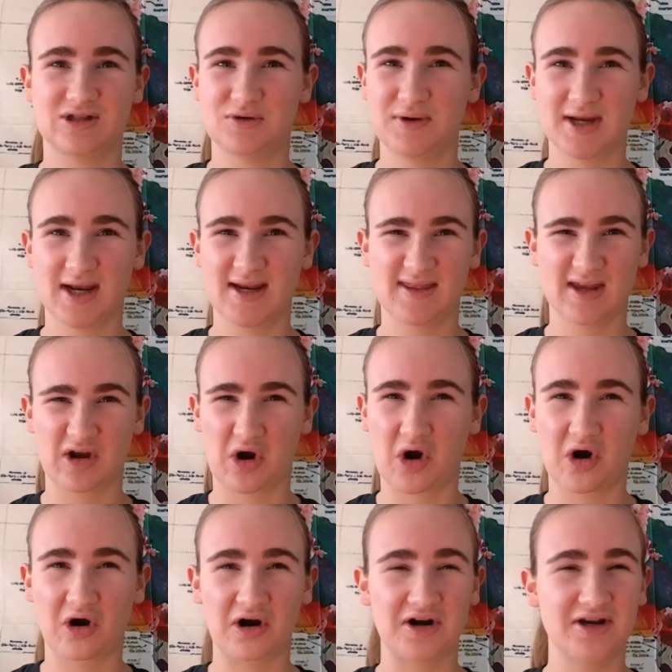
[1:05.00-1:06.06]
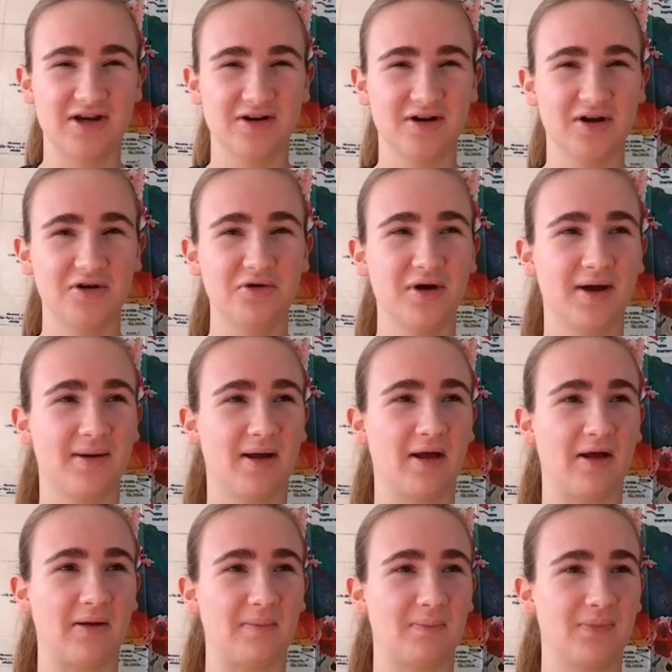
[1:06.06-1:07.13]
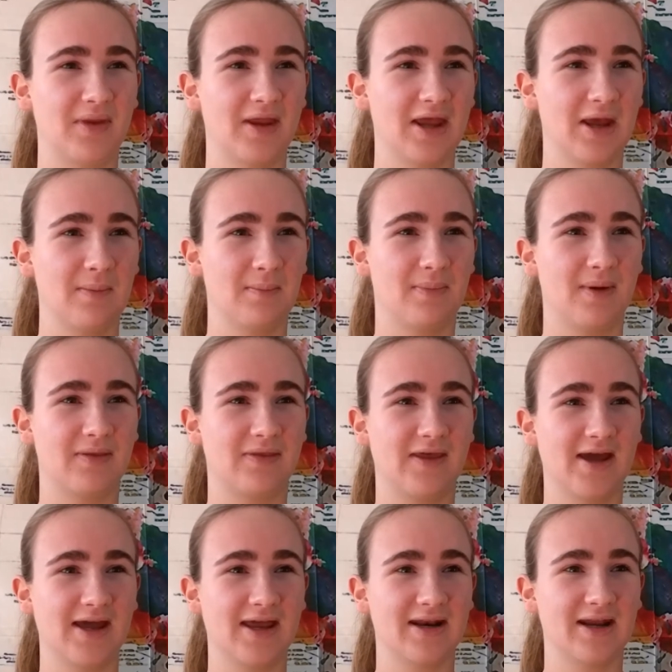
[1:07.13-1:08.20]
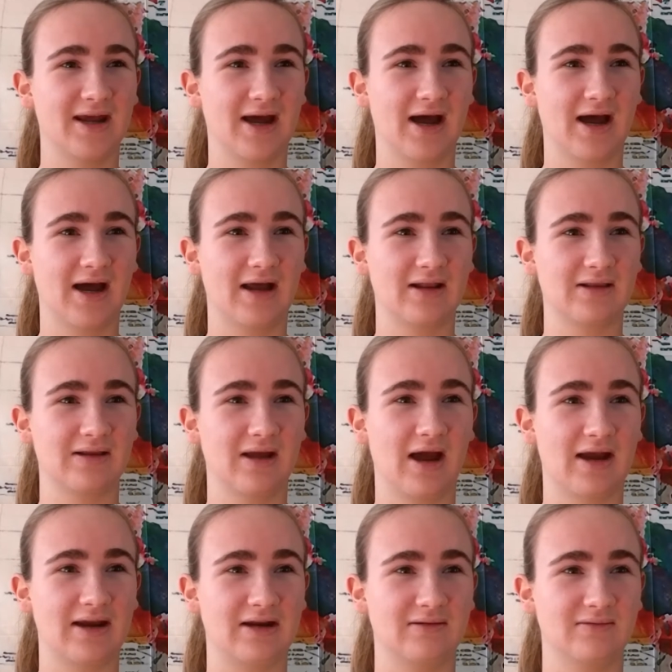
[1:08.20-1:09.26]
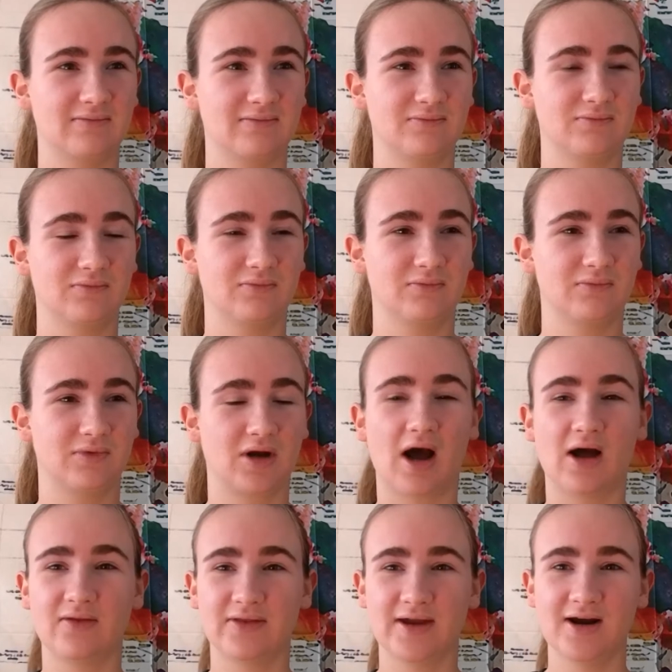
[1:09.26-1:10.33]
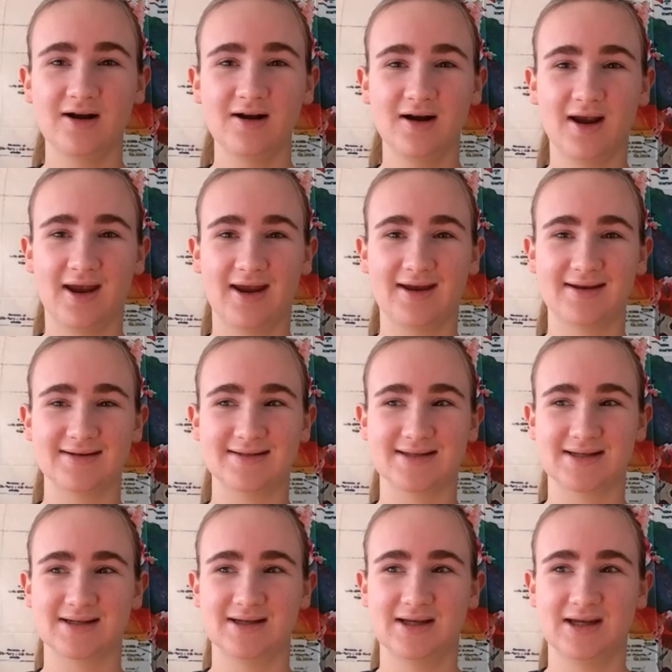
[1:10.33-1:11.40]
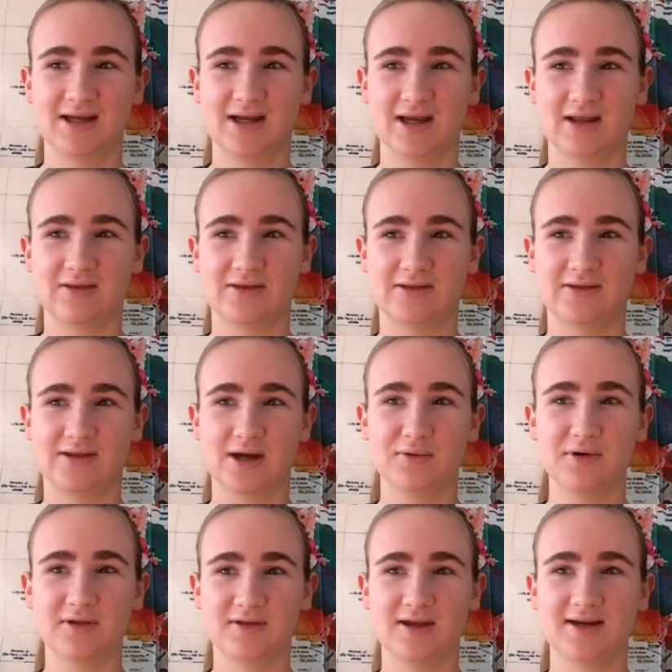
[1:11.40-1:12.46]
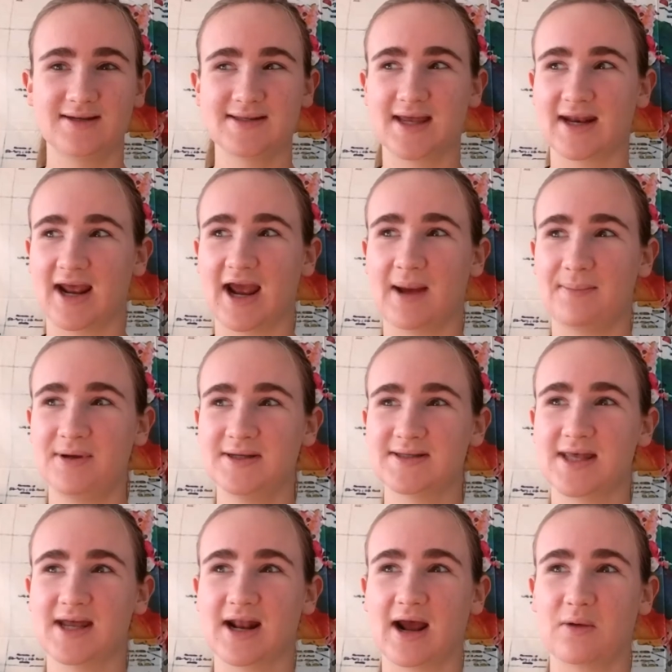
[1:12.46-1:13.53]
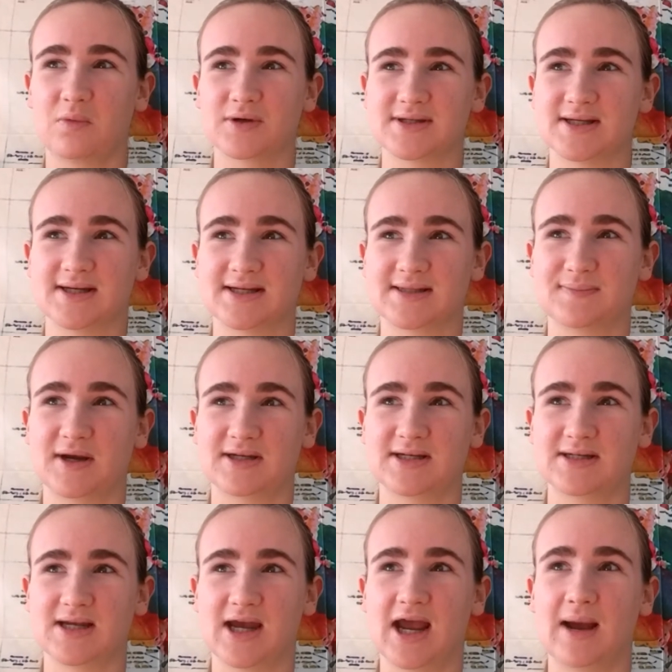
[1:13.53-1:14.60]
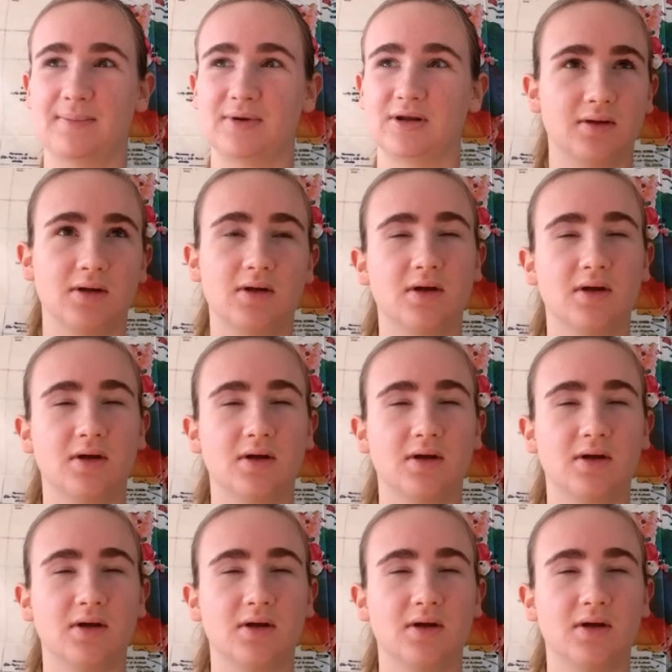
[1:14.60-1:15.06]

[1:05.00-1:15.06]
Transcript: doing anything hard, you know, but then I got there and there were things that happened that I wasn't expecting to happen.